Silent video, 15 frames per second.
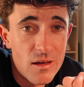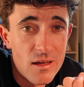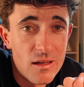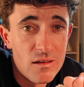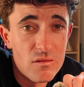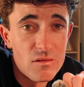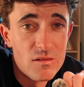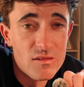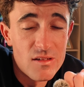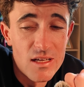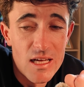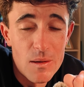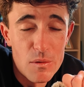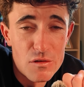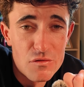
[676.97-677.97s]
and see
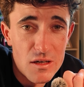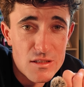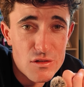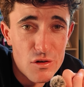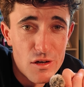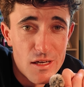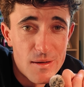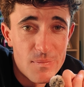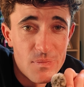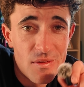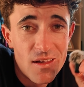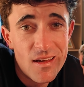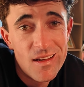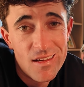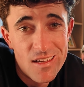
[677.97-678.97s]
how much faster I am.
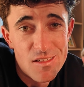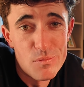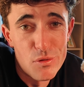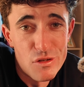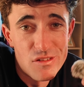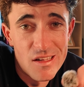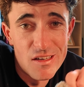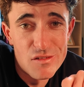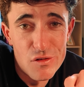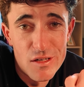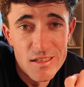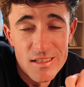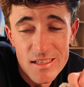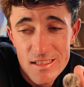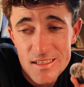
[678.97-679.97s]
It's pretty
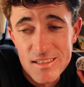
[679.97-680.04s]
satisfying.